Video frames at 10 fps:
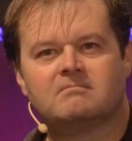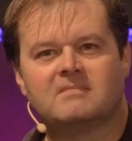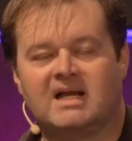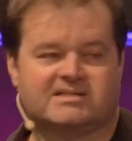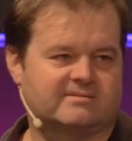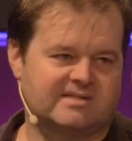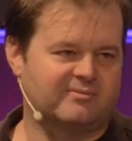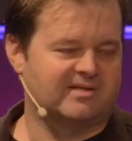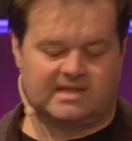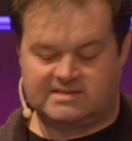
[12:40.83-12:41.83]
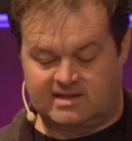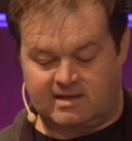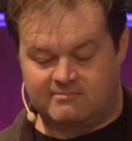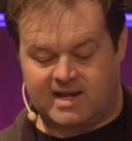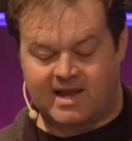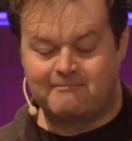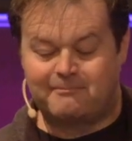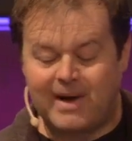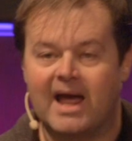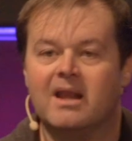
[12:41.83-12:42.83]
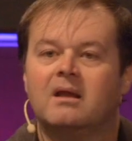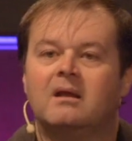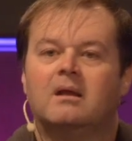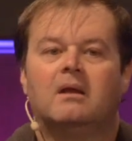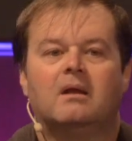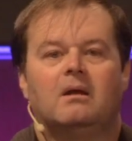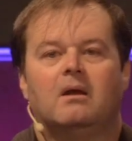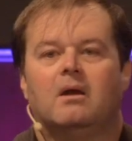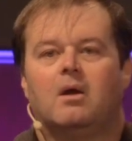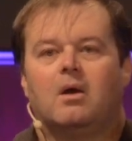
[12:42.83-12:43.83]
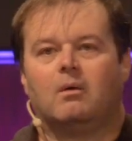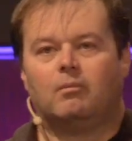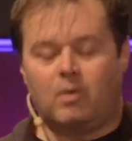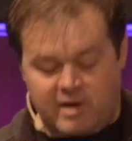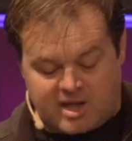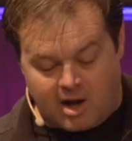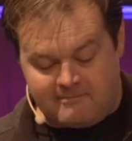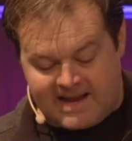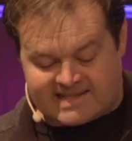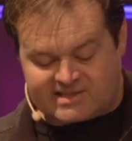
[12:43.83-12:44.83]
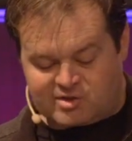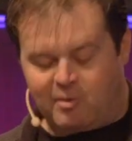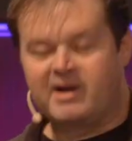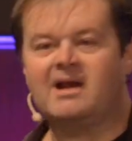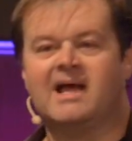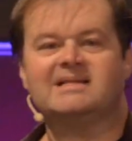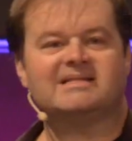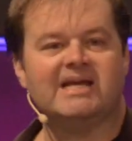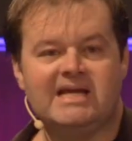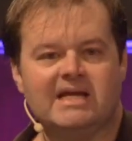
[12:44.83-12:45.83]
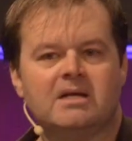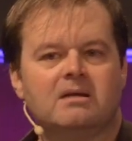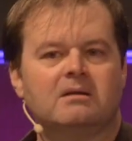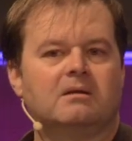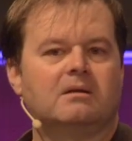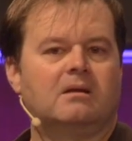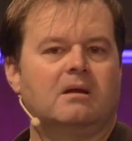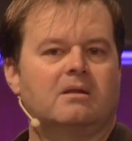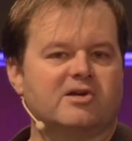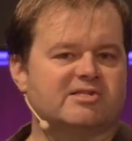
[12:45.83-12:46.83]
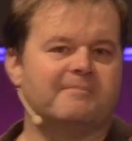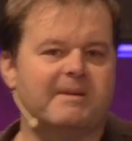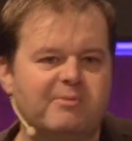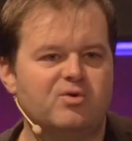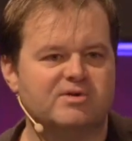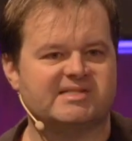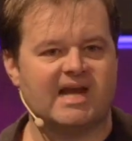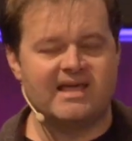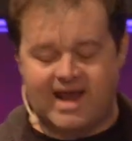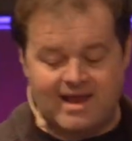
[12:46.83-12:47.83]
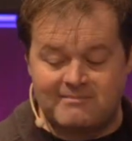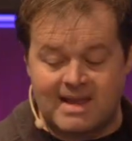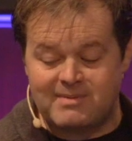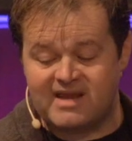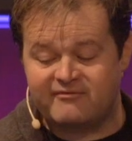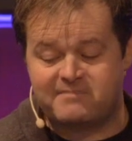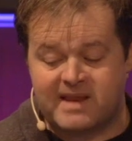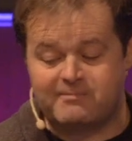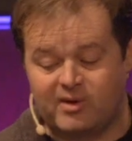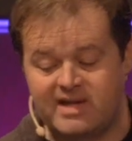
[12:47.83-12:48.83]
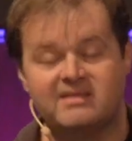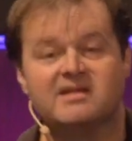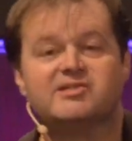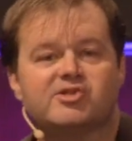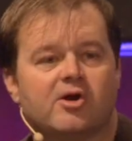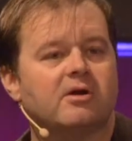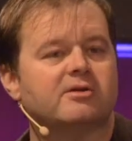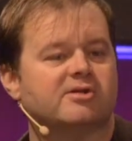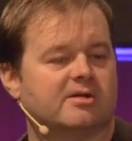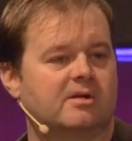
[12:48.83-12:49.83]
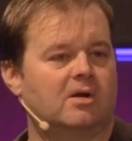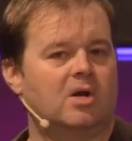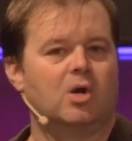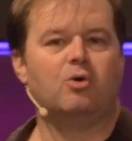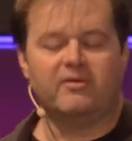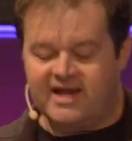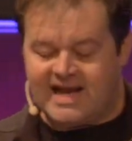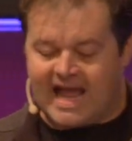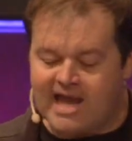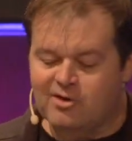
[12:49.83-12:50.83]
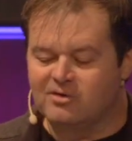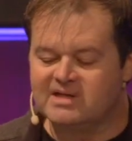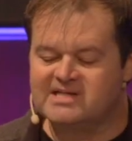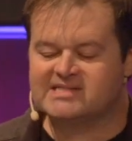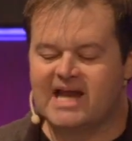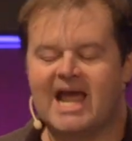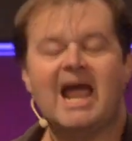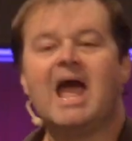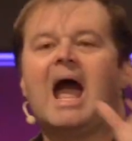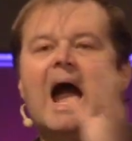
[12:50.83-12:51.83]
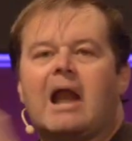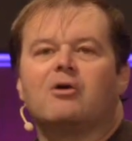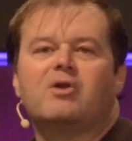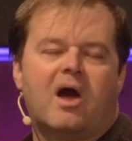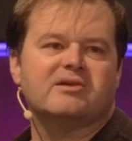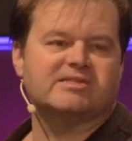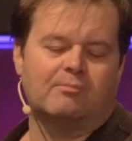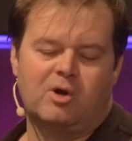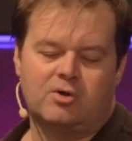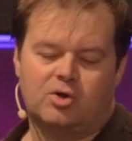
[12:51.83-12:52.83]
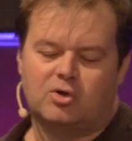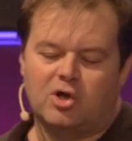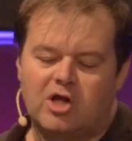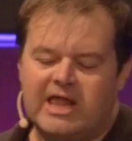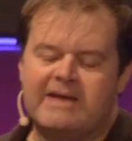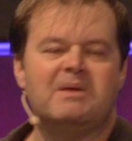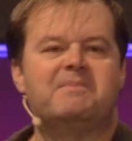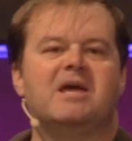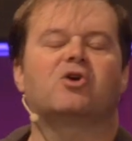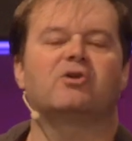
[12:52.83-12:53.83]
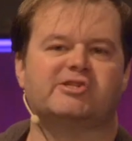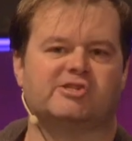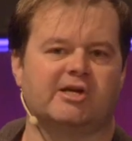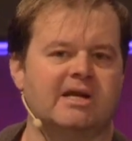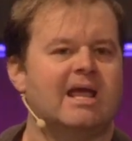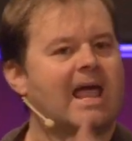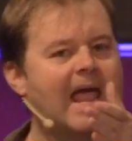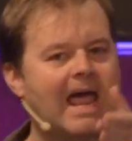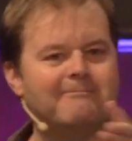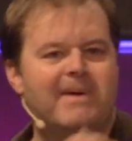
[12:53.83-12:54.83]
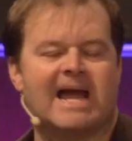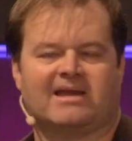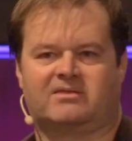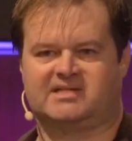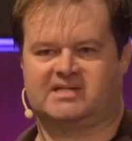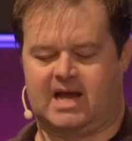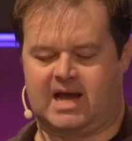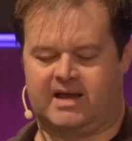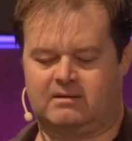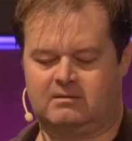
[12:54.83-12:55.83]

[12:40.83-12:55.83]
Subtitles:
That's what it sounds like in my head. But when we come back to 2019, there are some people who say that, and maybe even people in this church, who will then angrily say, I don't know how someone could claim to be a Christian and back this guy.